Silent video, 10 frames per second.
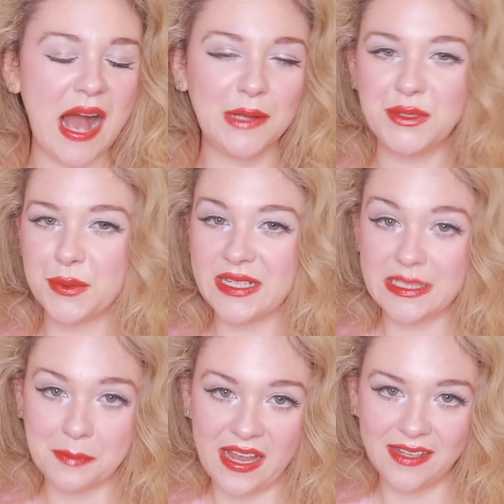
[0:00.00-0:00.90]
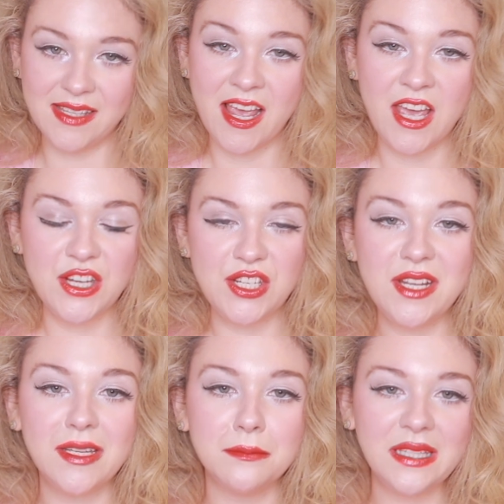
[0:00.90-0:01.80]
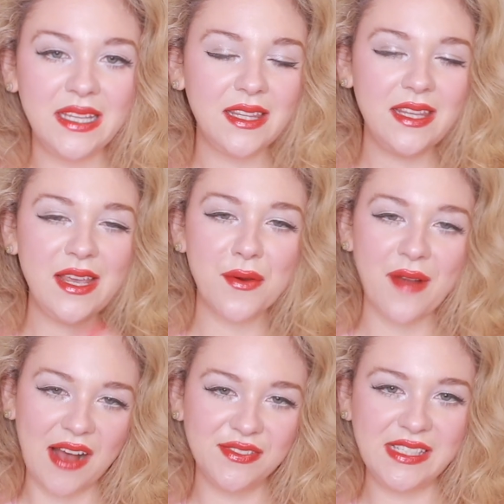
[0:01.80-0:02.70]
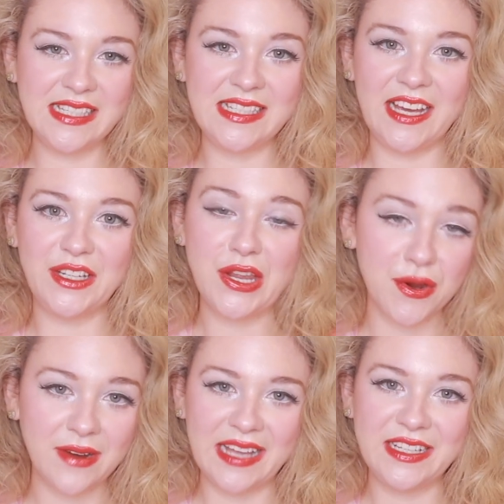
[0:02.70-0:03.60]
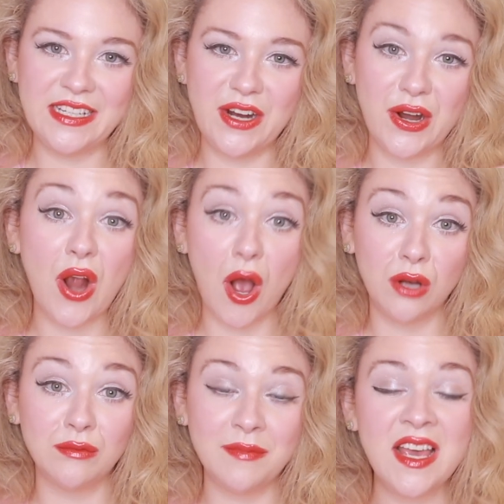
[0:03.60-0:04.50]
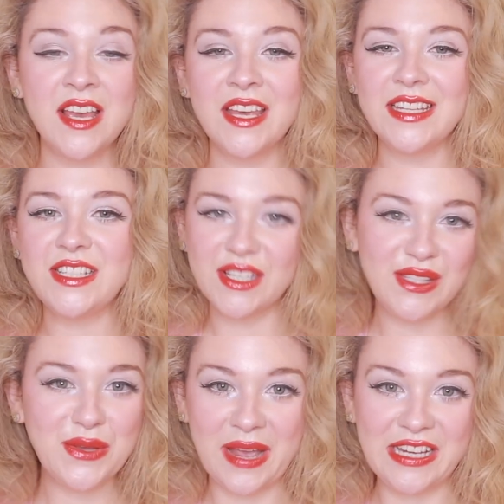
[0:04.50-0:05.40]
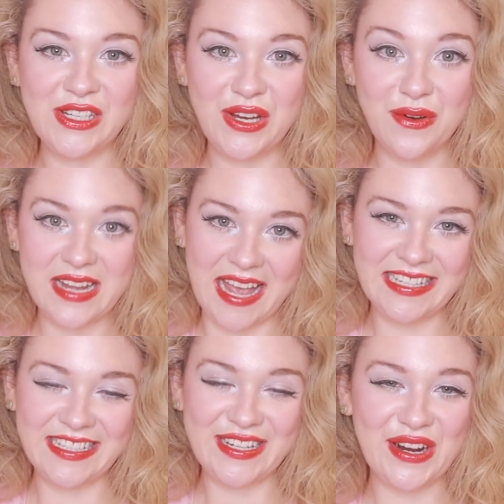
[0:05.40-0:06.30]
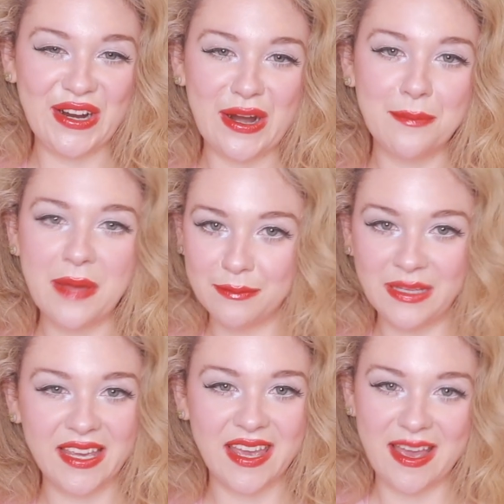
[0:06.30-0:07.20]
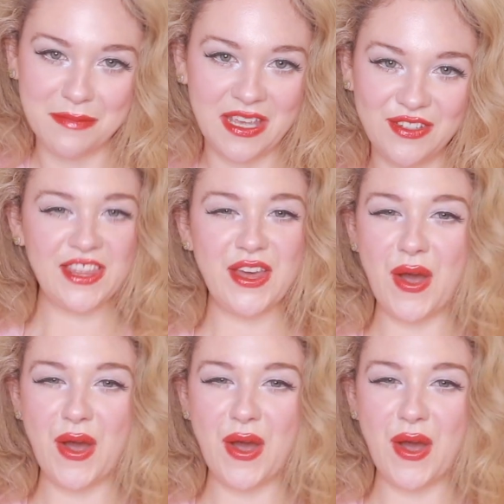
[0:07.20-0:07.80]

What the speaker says: outdoor space. She completely crafted and curated her home just the way she created her public image. The